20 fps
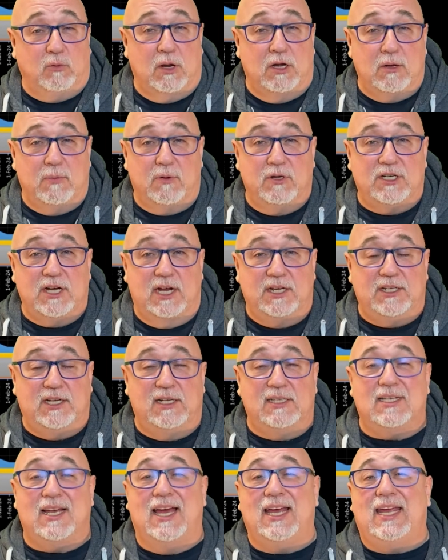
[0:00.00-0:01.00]
render
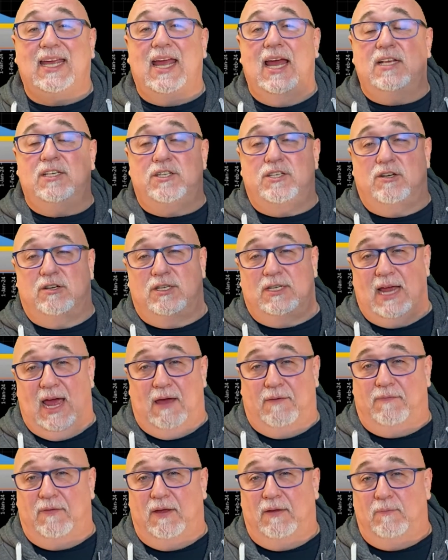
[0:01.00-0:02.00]
projections against your
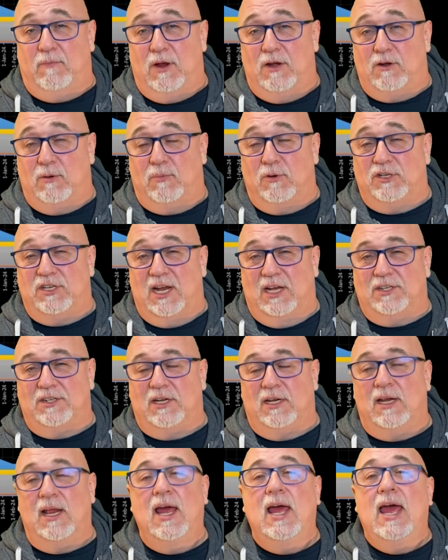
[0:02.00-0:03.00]
staffing render
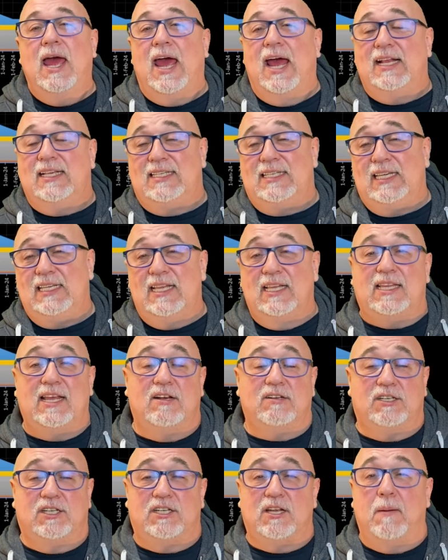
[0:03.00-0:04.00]
projection and see that
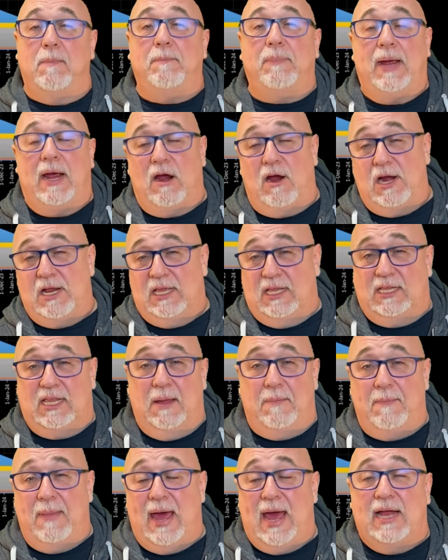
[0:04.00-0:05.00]
there's some parity, that
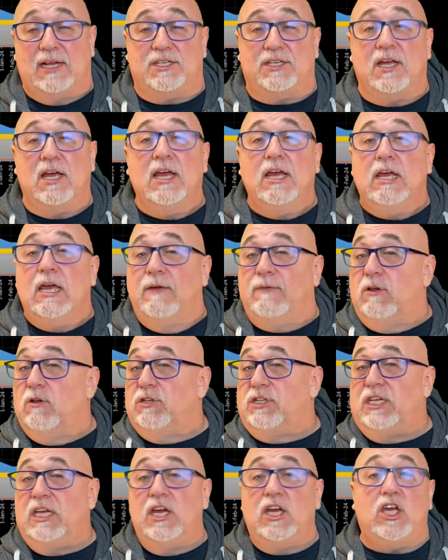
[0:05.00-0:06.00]
they match. If you
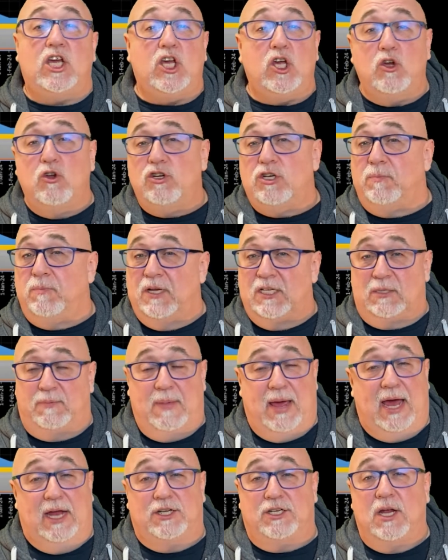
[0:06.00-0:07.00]
see a huge
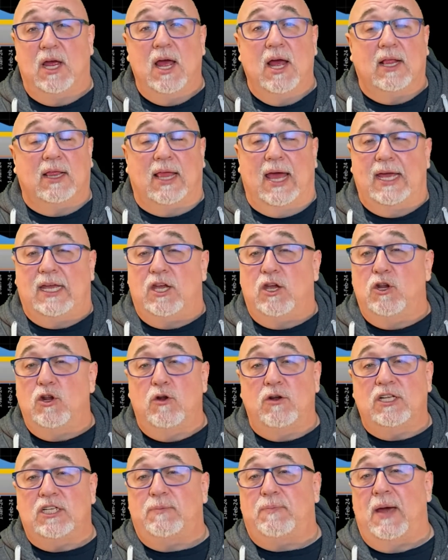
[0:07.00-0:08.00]
mismatch, like you
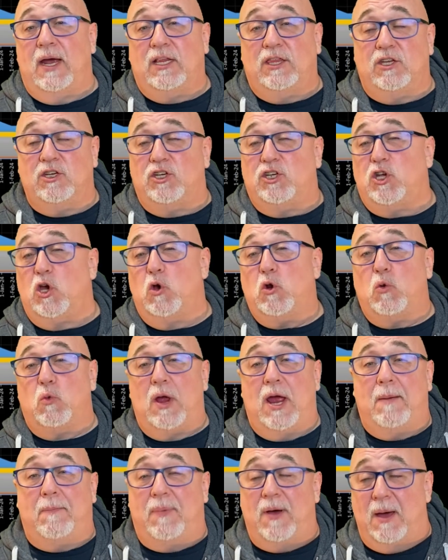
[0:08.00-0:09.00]
don't expect the show to
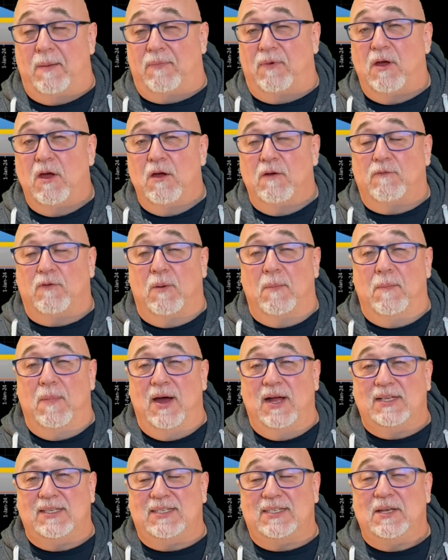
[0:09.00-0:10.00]
ramp up for
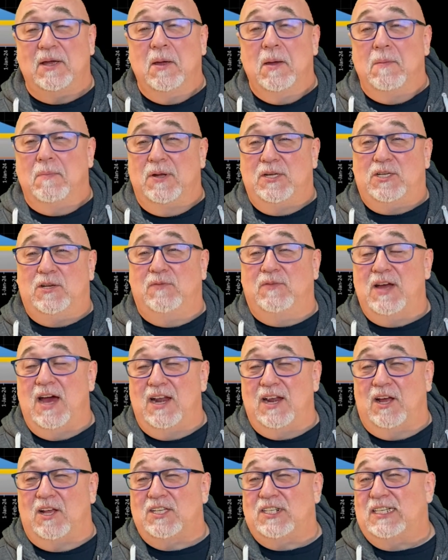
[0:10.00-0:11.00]
months, but you've
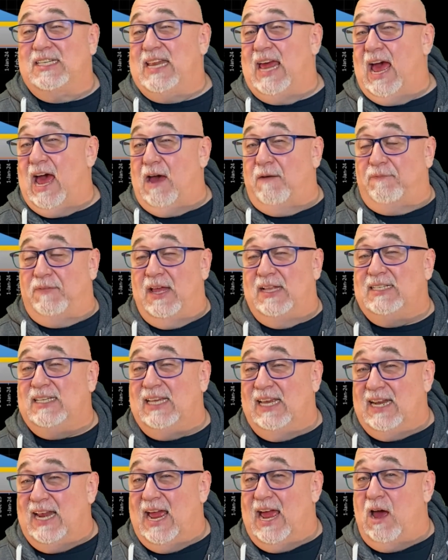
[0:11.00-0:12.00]
got a staff that's
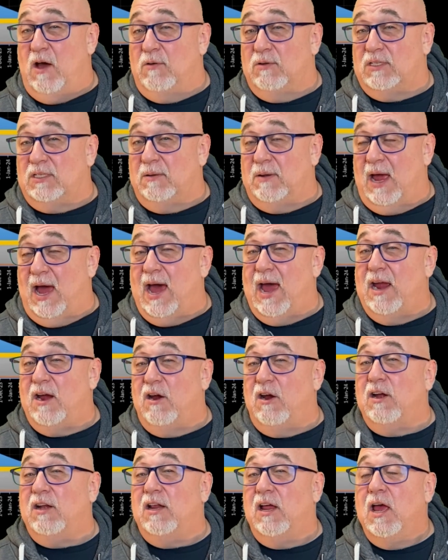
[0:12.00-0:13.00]
in-house and
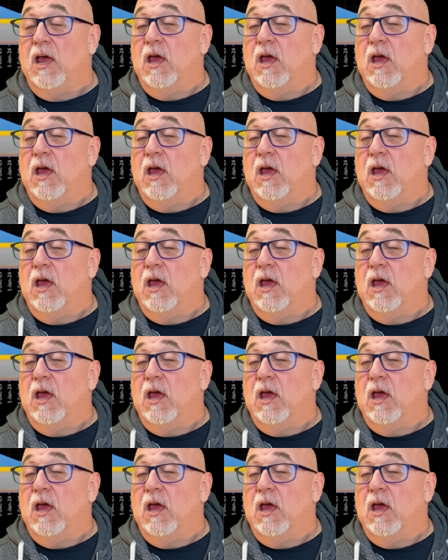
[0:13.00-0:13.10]
hired,